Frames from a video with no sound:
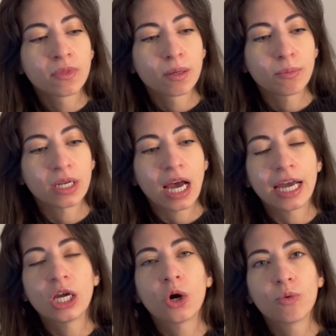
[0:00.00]
But
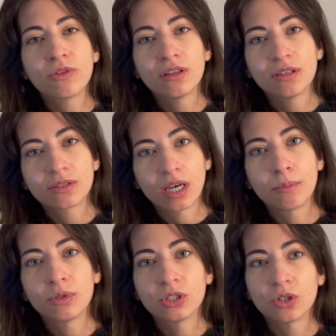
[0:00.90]
I hope that this
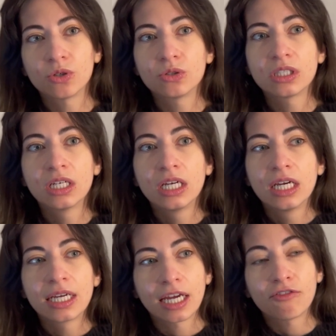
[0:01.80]
episode
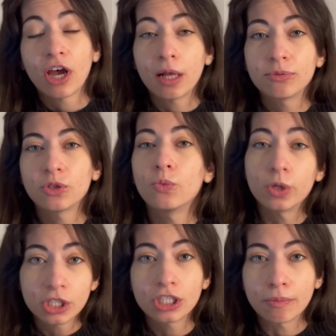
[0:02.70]
kind of helps you
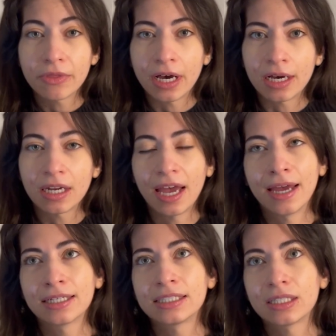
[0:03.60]
workshop that
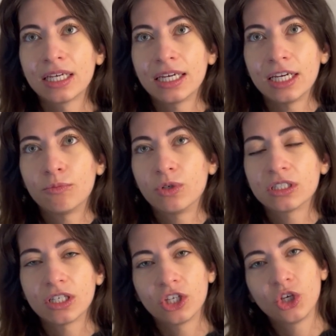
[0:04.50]
and it
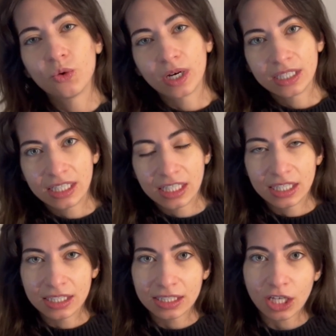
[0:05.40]
brings in new
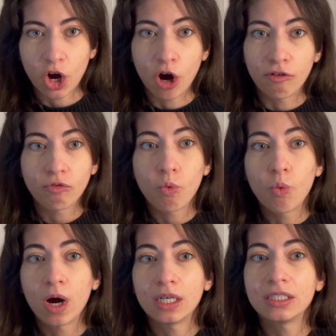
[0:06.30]
ideas of
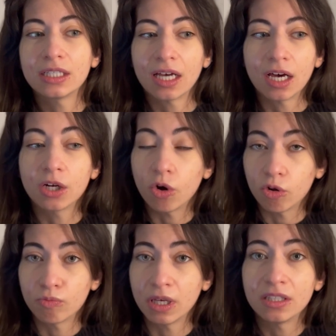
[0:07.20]
what a
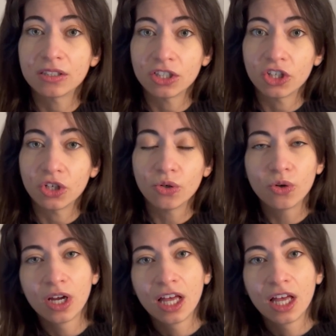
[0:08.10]
goal means to you